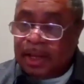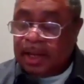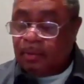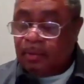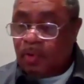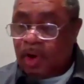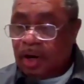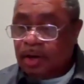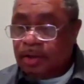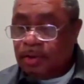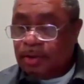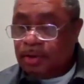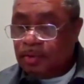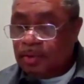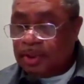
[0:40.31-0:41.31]
And while
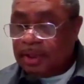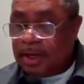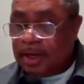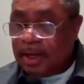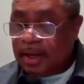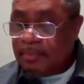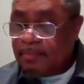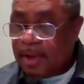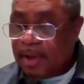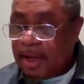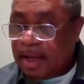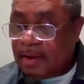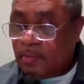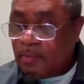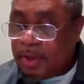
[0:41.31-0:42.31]
you're doing that,
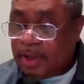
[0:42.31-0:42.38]
amen,